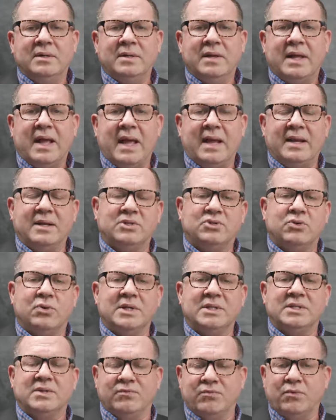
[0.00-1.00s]
had a
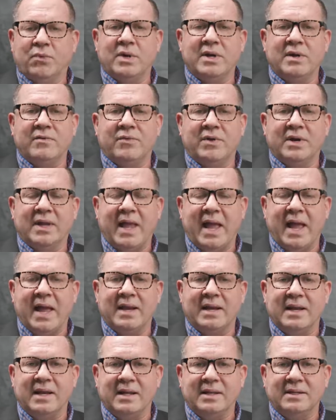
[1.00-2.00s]
choice of 4 different
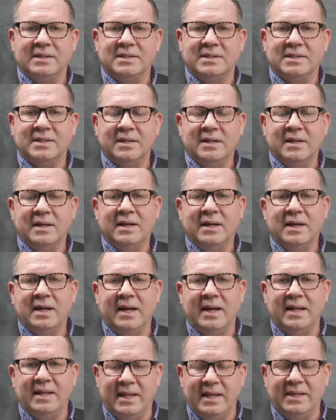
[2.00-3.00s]
candidates,
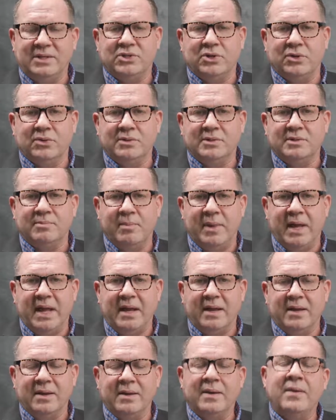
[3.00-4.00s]
and they chose me?